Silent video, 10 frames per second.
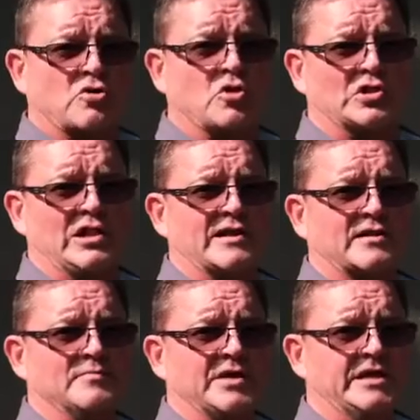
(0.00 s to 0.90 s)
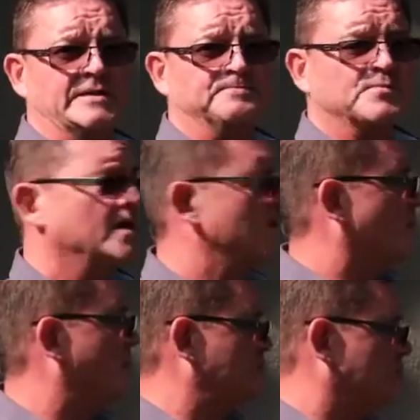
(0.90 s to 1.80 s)
cold line coming in.
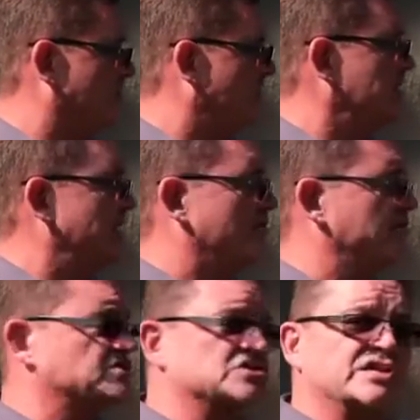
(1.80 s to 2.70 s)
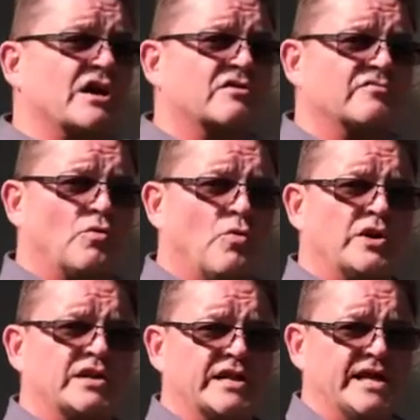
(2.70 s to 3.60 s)
What you're hearing now is the sound of the
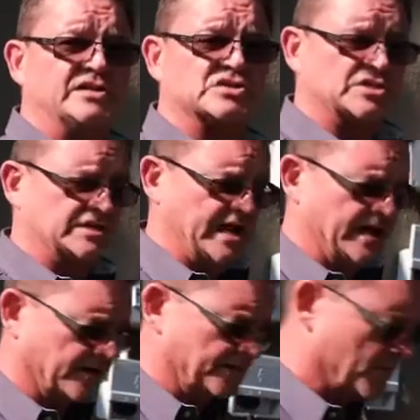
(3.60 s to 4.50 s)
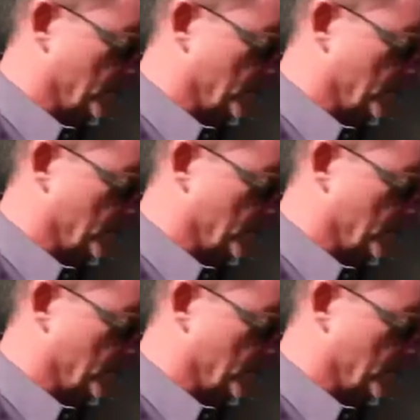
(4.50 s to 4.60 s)
water that enters the tank.